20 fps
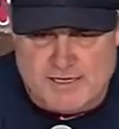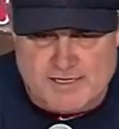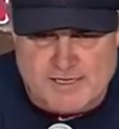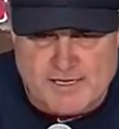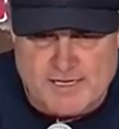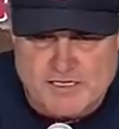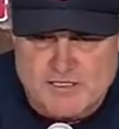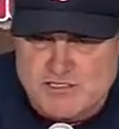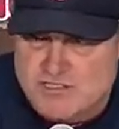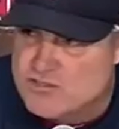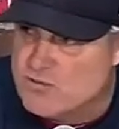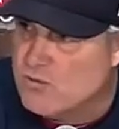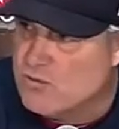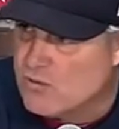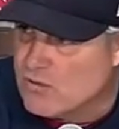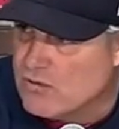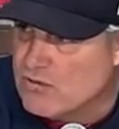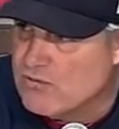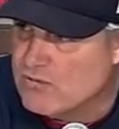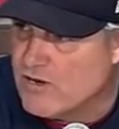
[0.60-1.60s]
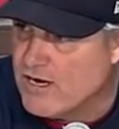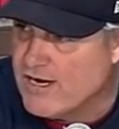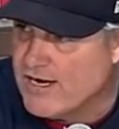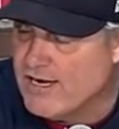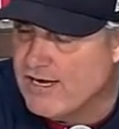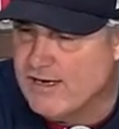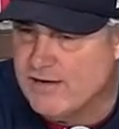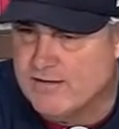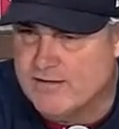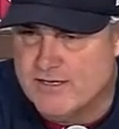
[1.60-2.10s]
Uh, he's sore right
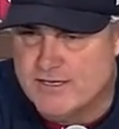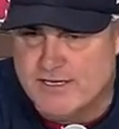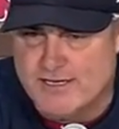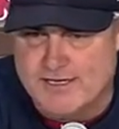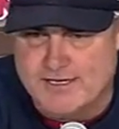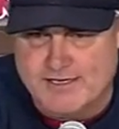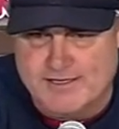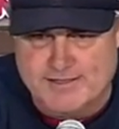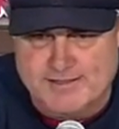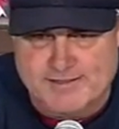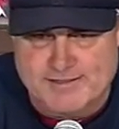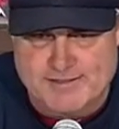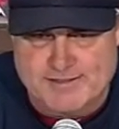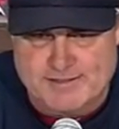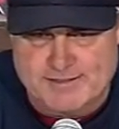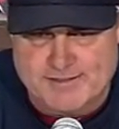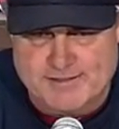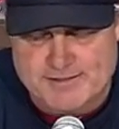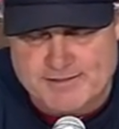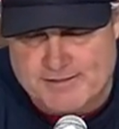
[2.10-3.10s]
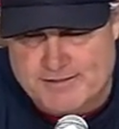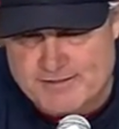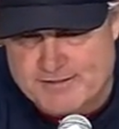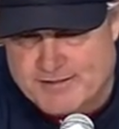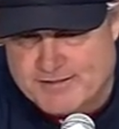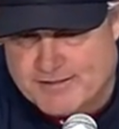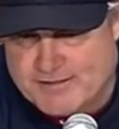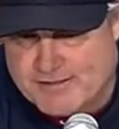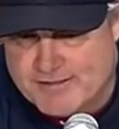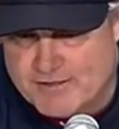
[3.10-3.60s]
now. Uh,
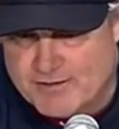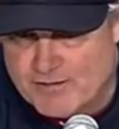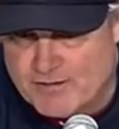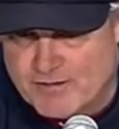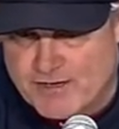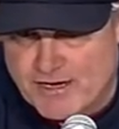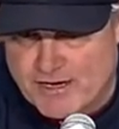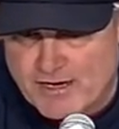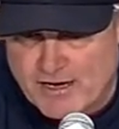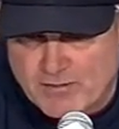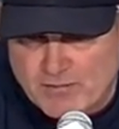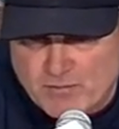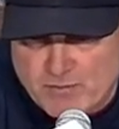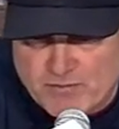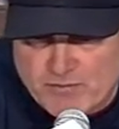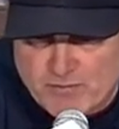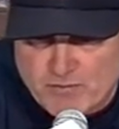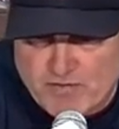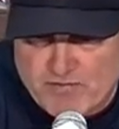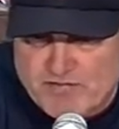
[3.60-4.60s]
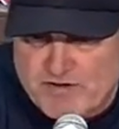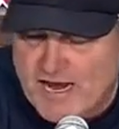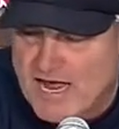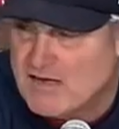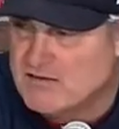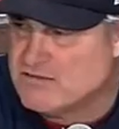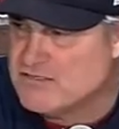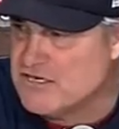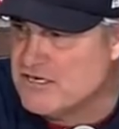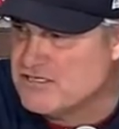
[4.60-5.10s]
you know, I, we, we've
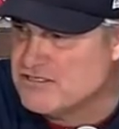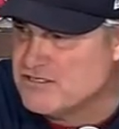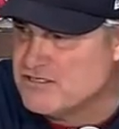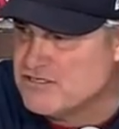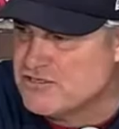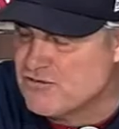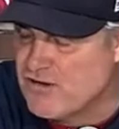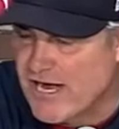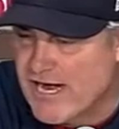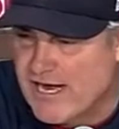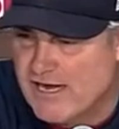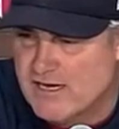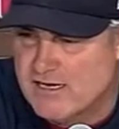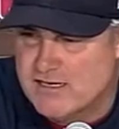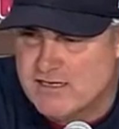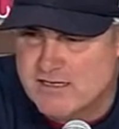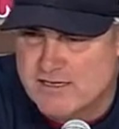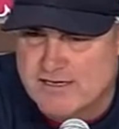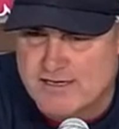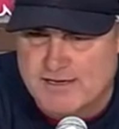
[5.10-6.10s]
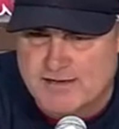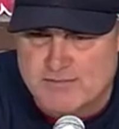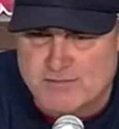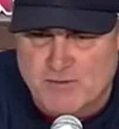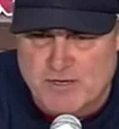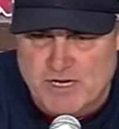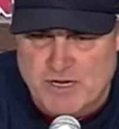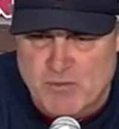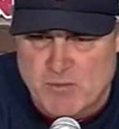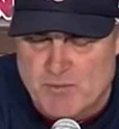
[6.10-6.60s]
announced that it's a strain. Uh,
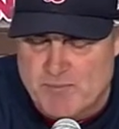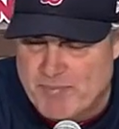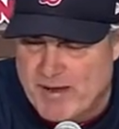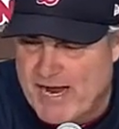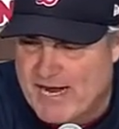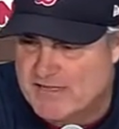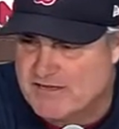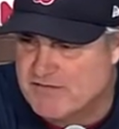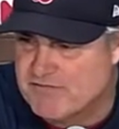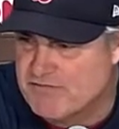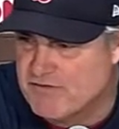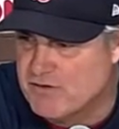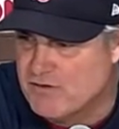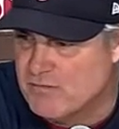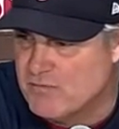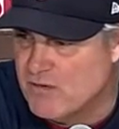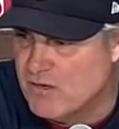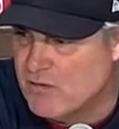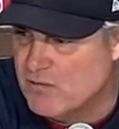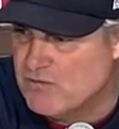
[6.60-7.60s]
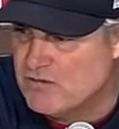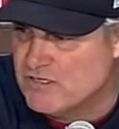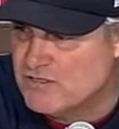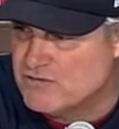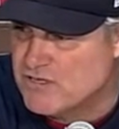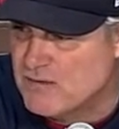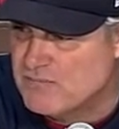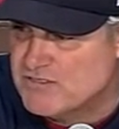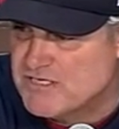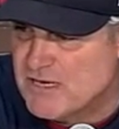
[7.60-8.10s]
when he went back to field the ball with a
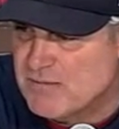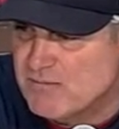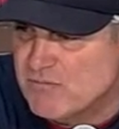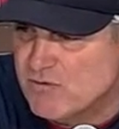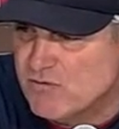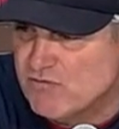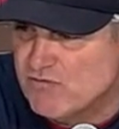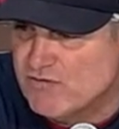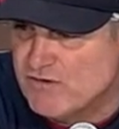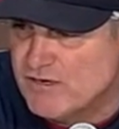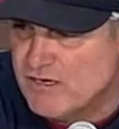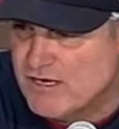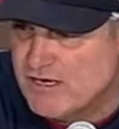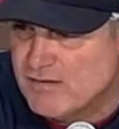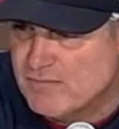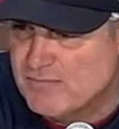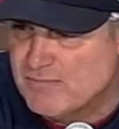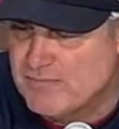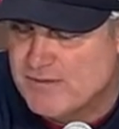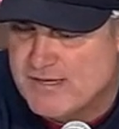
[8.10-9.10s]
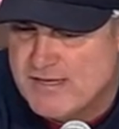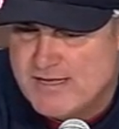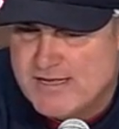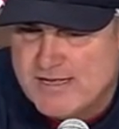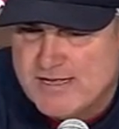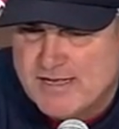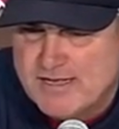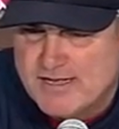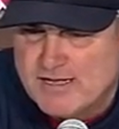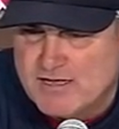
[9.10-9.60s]
drop step move and, and
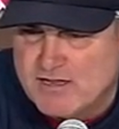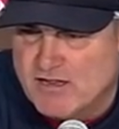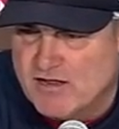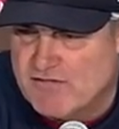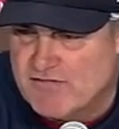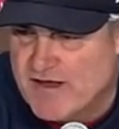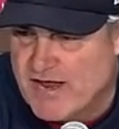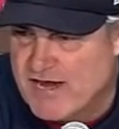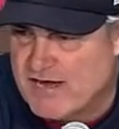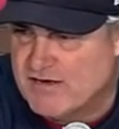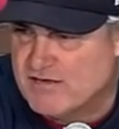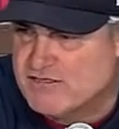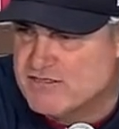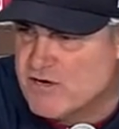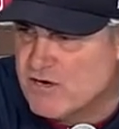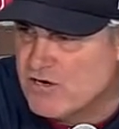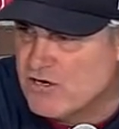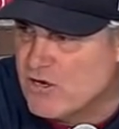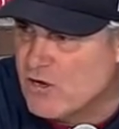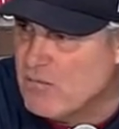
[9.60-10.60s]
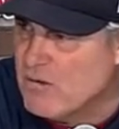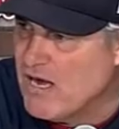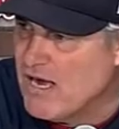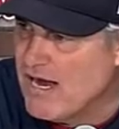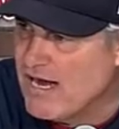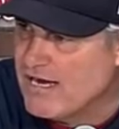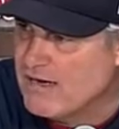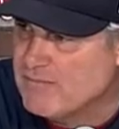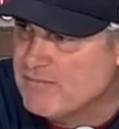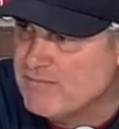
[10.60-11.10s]
the glove hand started to go
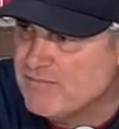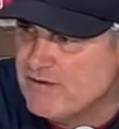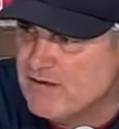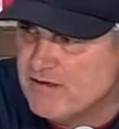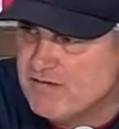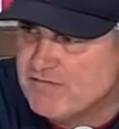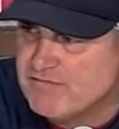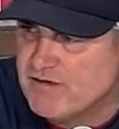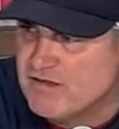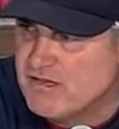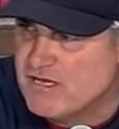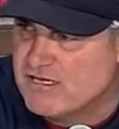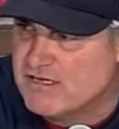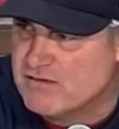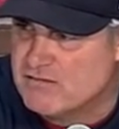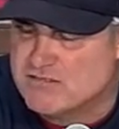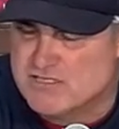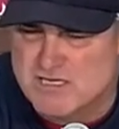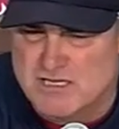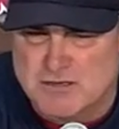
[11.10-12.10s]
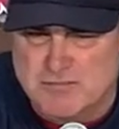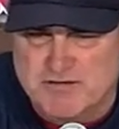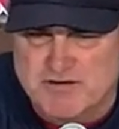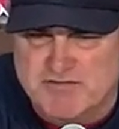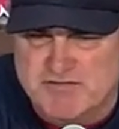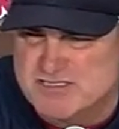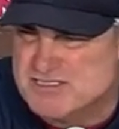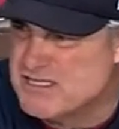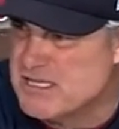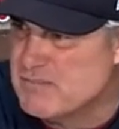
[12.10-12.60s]
behind him, I uh, felt like there was a little
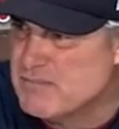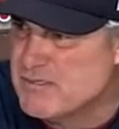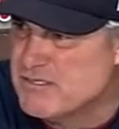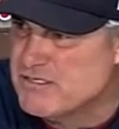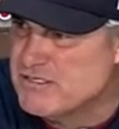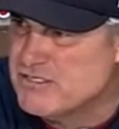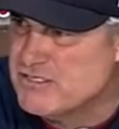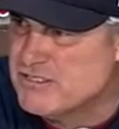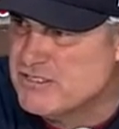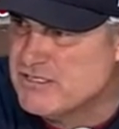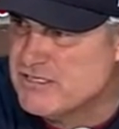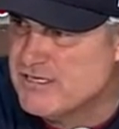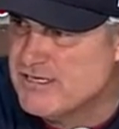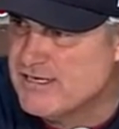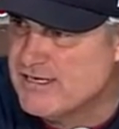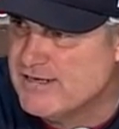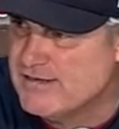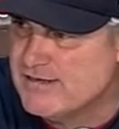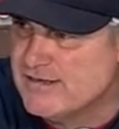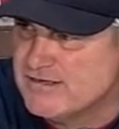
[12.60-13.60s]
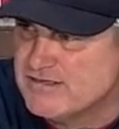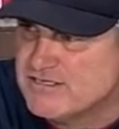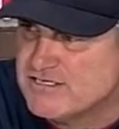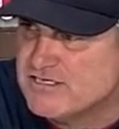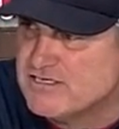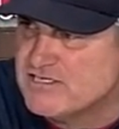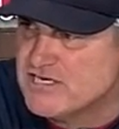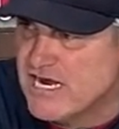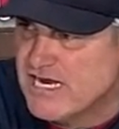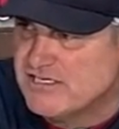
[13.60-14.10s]
bit of a slippage uh,
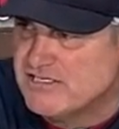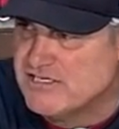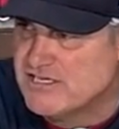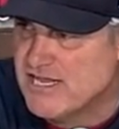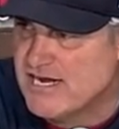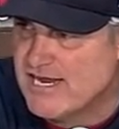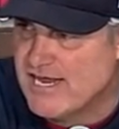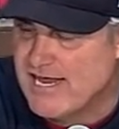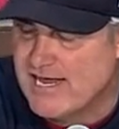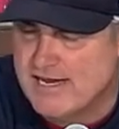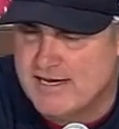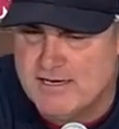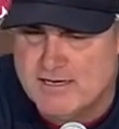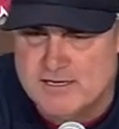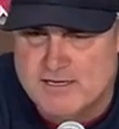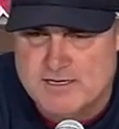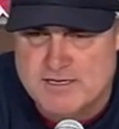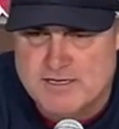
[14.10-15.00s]
sensation that he had.